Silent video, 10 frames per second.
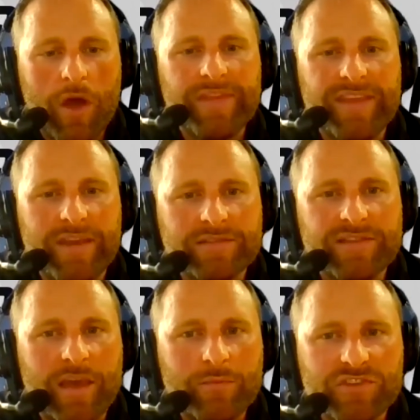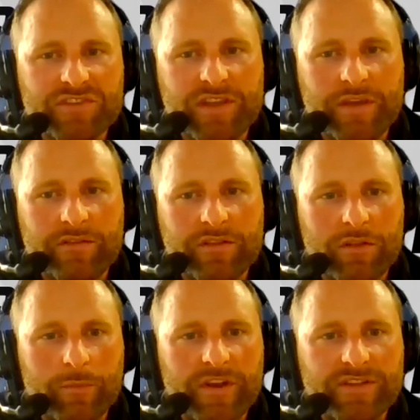on the exam just to give a little
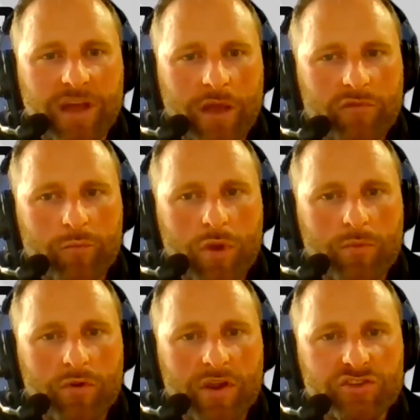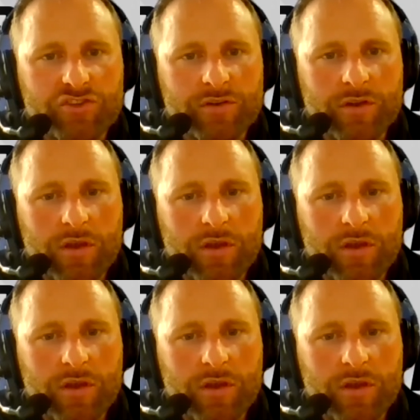bit of time for preparation.